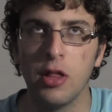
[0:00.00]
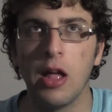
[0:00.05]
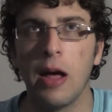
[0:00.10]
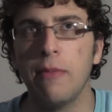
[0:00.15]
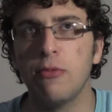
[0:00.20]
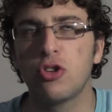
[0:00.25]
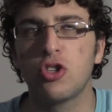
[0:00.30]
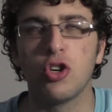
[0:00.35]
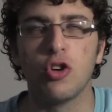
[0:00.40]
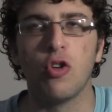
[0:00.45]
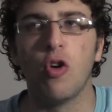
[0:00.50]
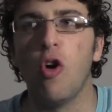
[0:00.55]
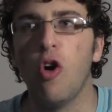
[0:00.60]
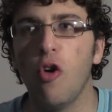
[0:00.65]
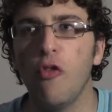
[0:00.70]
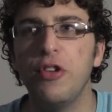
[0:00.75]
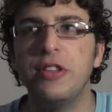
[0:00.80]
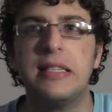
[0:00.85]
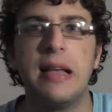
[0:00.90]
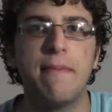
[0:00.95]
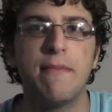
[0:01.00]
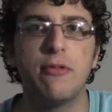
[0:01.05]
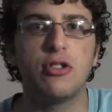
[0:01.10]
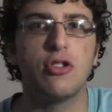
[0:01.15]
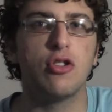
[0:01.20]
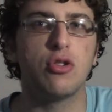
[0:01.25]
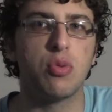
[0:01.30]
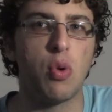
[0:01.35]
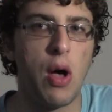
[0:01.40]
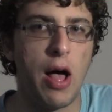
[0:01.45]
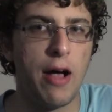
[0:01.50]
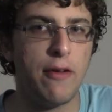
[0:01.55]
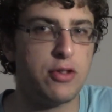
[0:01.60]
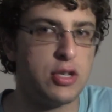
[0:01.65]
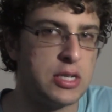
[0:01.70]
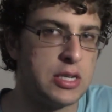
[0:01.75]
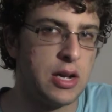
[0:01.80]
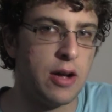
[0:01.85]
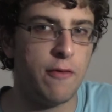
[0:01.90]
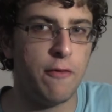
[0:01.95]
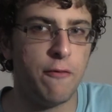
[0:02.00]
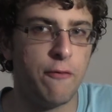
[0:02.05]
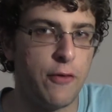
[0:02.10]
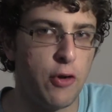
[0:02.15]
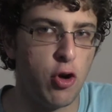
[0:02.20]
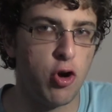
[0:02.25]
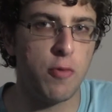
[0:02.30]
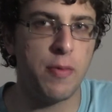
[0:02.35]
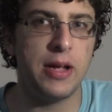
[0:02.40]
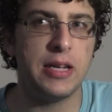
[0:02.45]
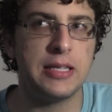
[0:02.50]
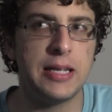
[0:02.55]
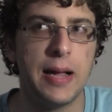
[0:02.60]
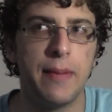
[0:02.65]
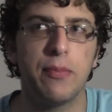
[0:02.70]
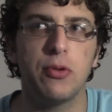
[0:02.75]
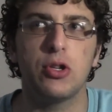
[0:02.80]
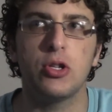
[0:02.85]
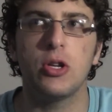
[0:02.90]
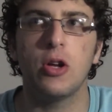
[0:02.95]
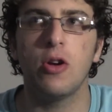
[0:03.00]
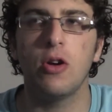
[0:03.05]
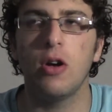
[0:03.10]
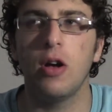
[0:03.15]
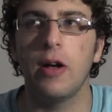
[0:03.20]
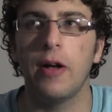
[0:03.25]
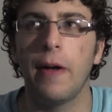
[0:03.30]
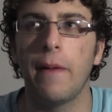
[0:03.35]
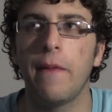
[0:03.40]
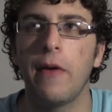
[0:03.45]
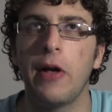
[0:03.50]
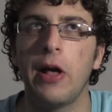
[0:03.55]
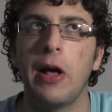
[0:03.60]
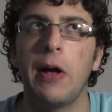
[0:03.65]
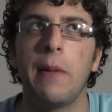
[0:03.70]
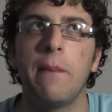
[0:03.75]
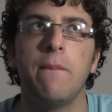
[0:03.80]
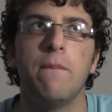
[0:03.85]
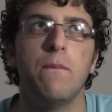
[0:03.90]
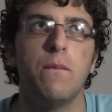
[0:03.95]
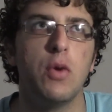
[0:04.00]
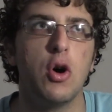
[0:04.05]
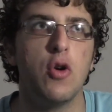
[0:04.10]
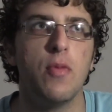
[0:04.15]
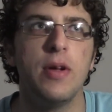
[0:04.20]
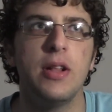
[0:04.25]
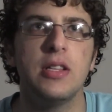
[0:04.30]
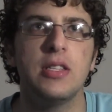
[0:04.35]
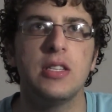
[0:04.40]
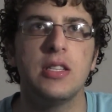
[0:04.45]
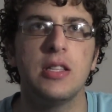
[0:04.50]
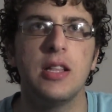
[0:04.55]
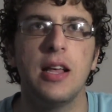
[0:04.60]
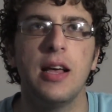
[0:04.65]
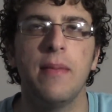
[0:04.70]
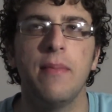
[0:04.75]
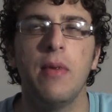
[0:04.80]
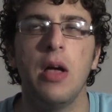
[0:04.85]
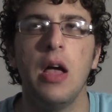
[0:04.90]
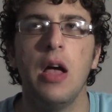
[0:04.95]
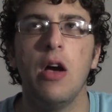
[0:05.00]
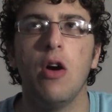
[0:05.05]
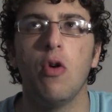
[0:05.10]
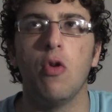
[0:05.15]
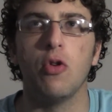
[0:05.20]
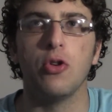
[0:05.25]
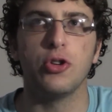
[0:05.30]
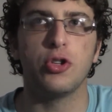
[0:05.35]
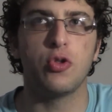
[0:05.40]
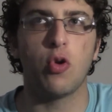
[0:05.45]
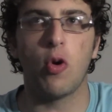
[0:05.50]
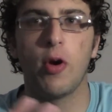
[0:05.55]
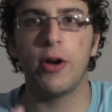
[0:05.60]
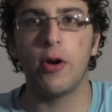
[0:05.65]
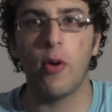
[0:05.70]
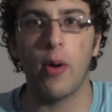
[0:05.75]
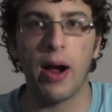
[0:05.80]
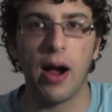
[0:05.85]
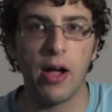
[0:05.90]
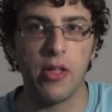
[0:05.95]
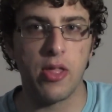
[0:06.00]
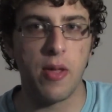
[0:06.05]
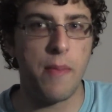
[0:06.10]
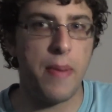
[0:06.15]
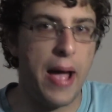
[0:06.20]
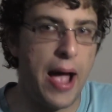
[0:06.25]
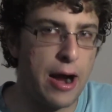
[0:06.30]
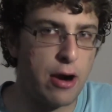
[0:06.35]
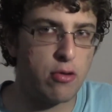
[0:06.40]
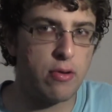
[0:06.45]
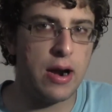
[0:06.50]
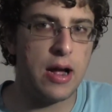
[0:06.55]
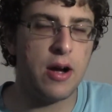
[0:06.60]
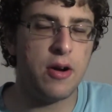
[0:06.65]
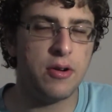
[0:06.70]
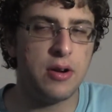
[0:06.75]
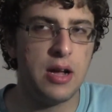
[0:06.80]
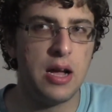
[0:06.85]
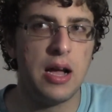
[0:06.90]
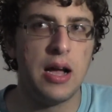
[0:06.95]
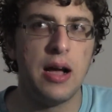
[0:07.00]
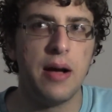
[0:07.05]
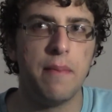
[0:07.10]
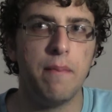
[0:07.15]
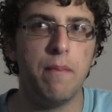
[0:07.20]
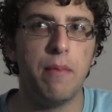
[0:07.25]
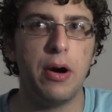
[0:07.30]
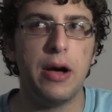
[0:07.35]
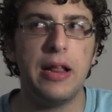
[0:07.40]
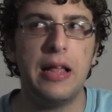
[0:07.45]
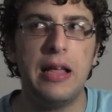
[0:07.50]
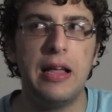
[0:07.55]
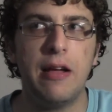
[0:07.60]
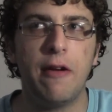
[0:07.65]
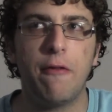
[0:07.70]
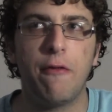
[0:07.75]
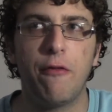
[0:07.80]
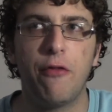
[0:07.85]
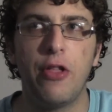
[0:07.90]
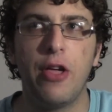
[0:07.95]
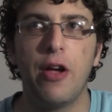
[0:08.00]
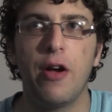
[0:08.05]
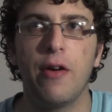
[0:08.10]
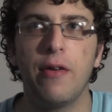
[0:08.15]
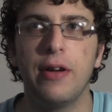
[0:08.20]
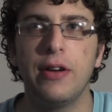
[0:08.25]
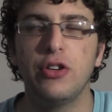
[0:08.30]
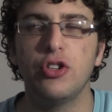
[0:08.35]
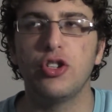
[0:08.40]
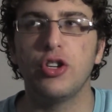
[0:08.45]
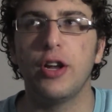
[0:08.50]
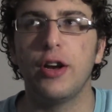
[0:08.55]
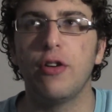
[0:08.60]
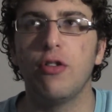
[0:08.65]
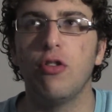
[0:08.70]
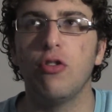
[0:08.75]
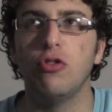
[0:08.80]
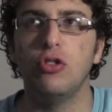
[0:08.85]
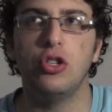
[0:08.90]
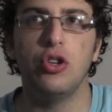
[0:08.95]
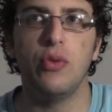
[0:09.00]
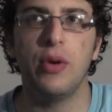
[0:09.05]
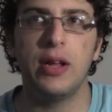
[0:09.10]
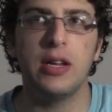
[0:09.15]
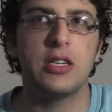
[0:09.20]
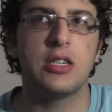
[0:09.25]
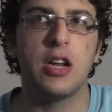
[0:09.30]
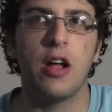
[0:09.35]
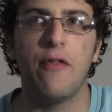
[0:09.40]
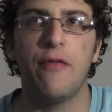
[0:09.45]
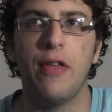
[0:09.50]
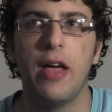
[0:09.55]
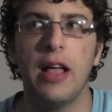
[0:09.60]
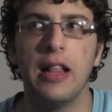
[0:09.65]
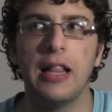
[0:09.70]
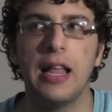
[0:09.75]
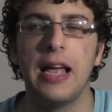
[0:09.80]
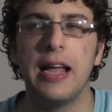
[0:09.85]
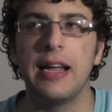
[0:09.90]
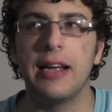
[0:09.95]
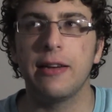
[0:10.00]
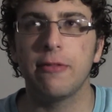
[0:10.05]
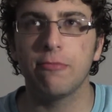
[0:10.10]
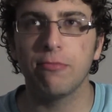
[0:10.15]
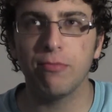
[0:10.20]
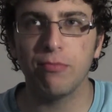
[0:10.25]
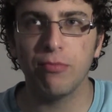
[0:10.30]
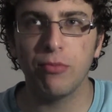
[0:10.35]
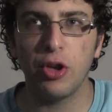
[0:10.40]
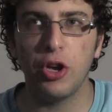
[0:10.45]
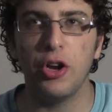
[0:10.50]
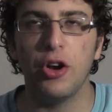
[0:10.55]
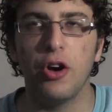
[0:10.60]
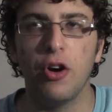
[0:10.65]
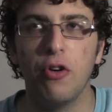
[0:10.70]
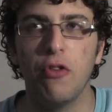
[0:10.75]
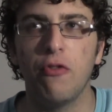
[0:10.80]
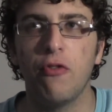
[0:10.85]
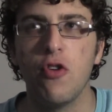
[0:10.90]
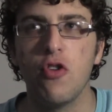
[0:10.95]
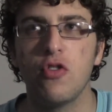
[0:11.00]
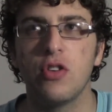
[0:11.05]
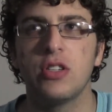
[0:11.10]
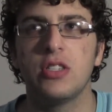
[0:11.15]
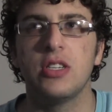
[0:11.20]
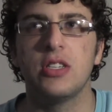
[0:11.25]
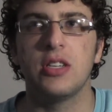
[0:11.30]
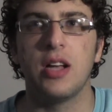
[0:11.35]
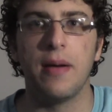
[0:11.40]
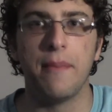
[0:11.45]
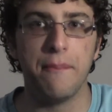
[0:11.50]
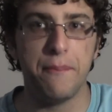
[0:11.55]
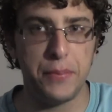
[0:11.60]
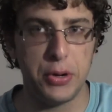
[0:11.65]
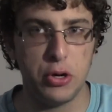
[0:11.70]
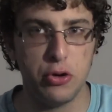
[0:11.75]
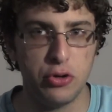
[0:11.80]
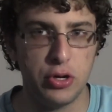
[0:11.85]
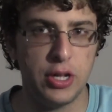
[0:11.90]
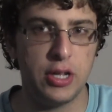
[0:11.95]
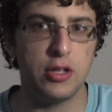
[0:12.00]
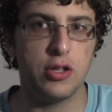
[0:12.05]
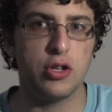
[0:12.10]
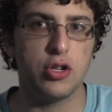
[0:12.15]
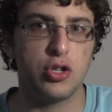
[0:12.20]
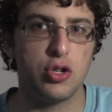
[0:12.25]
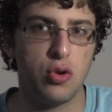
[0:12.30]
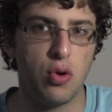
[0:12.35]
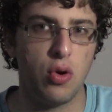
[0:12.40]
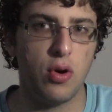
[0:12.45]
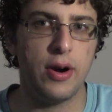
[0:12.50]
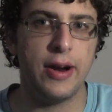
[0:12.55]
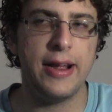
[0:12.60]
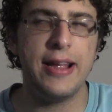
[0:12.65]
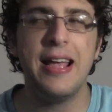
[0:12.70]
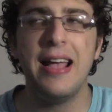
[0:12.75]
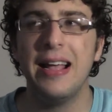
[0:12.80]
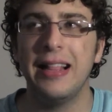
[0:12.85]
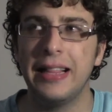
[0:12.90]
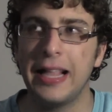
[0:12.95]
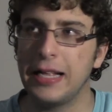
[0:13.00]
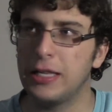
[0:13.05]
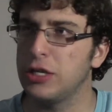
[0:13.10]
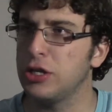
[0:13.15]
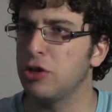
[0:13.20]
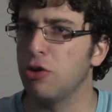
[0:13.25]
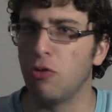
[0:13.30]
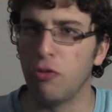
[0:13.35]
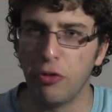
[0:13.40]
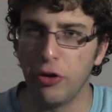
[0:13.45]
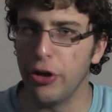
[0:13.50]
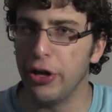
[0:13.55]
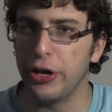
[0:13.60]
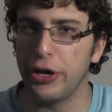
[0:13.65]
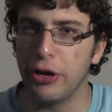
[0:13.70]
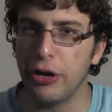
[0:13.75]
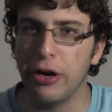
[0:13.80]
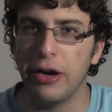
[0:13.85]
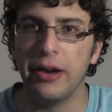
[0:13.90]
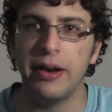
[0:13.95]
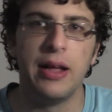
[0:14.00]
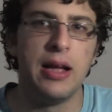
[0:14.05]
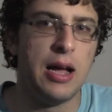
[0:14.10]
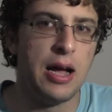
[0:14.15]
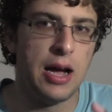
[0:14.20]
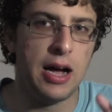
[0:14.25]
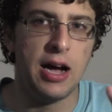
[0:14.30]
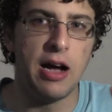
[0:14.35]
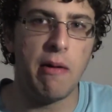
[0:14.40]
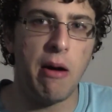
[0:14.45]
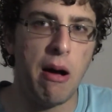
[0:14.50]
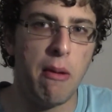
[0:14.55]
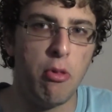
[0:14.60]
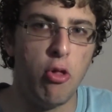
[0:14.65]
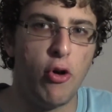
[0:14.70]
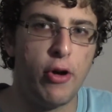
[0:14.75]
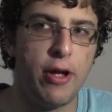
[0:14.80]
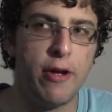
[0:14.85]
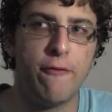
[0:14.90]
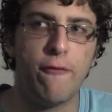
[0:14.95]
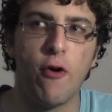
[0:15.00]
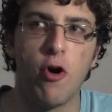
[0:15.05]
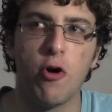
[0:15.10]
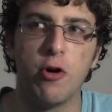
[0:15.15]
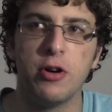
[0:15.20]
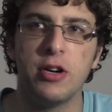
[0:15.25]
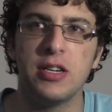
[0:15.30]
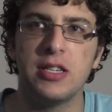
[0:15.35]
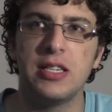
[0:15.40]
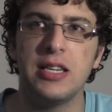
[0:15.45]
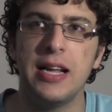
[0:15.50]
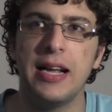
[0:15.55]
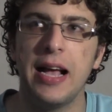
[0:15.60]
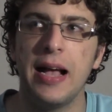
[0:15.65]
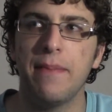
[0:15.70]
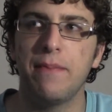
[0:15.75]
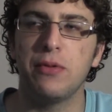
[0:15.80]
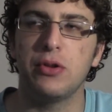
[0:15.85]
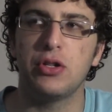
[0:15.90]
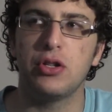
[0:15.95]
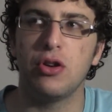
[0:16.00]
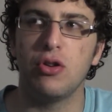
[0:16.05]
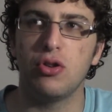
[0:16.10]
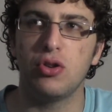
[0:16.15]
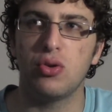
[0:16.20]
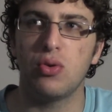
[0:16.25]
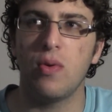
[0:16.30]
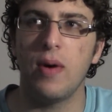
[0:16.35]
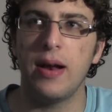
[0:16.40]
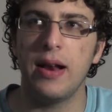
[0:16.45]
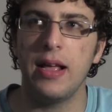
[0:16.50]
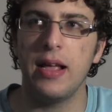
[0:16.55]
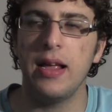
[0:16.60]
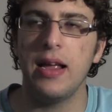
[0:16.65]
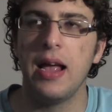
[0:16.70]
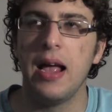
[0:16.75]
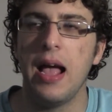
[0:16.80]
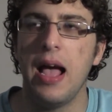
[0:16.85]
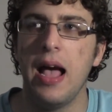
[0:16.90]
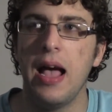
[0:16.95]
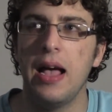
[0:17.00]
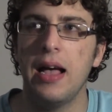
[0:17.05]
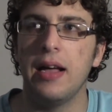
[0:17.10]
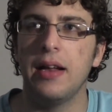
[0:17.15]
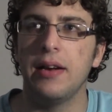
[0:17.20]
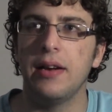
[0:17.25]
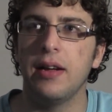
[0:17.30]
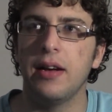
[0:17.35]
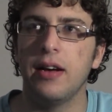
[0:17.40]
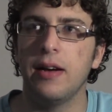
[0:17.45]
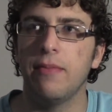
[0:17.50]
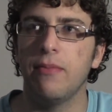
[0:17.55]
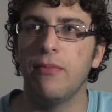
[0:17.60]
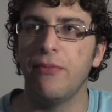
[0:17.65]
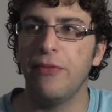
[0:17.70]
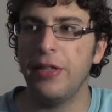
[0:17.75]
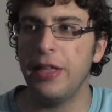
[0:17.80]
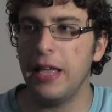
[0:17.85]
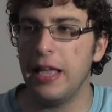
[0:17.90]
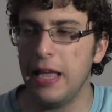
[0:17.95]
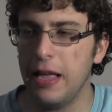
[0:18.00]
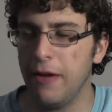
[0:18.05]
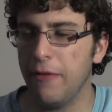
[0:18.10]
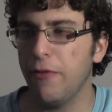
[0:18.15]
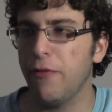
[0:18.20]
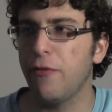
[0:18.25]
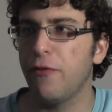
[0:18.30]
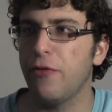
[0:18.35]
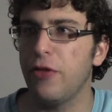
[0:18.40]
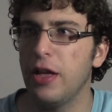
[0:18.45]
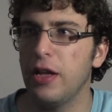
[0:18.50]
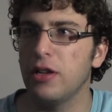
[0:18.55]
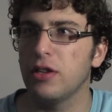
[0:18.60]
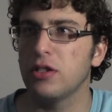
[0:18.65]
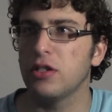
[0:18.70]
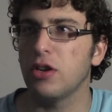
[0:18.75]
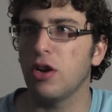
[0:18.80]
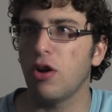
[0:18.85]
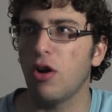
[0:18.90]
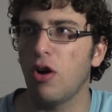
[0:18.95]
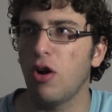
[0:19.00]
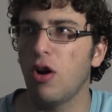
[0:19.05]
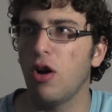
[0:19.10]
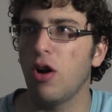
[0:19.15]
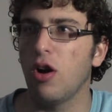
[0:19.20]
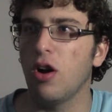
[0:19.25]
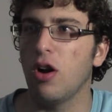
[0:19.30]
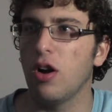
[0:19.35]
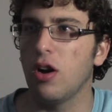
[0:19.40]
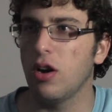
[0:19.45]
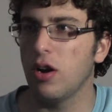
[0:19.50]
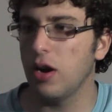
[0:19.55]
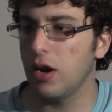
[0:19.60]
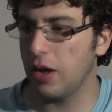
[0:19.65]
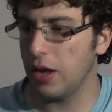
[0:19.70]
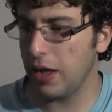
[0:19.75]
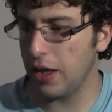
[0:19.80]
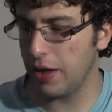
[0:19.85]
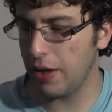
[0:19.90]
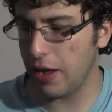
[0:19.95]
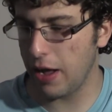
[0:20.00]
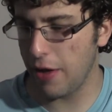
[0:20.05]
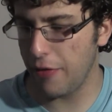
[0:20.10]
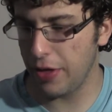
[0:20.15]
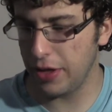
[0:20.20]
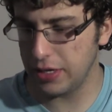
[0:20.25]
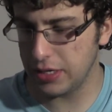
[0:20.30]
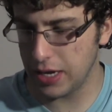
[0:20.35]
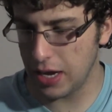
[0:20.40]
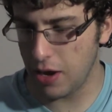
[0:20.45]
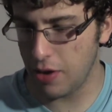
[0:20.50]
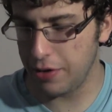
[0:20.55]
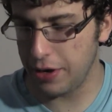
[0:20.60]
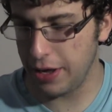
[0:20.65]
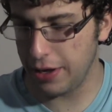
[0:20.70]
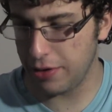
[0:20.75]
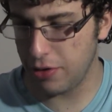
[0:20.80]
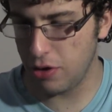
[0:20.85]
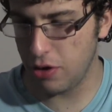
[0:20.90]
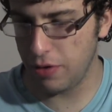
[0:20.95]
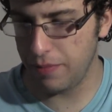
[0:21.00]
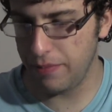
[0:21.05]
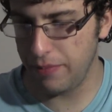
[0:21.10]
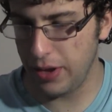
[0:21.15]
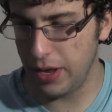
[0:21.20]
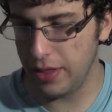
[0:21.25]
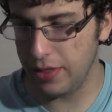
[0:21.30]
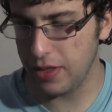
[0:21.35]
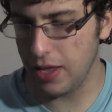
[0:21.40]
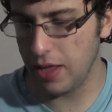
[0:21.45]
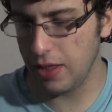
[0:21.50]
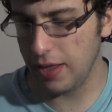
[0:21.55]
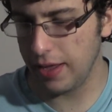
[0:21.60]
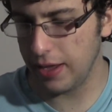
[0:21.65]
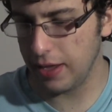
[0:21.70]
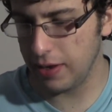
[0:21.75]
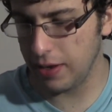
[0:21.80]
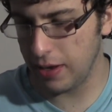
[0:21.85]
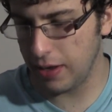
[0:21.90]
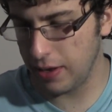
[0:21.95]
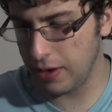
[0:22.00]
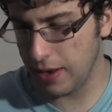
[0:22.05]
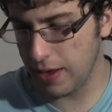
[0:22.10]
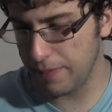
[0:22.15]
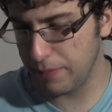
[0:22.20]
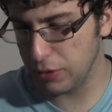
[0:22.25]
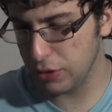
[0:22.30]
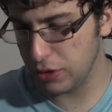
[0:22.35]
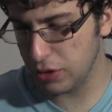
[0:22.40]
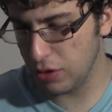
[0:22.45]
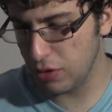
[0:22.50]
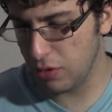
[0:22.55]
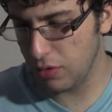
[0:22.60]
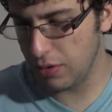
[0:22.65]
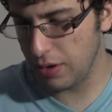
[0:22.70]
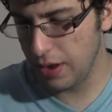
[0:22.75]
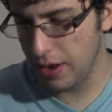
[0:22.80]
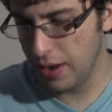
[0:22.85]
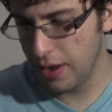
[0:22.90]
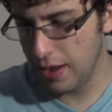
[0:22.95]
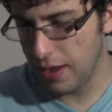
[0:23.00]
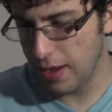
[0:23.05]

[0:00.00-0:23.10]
I'm sure all these episodes will have some filler-based episode moments in them or story going on in the background, but if they're in general doing stuff that, like, you know, focuses on building the story, that's still really good. I'm looking forward to seeing episode 20, and if things are how they sound, it could mean that, like, in episode,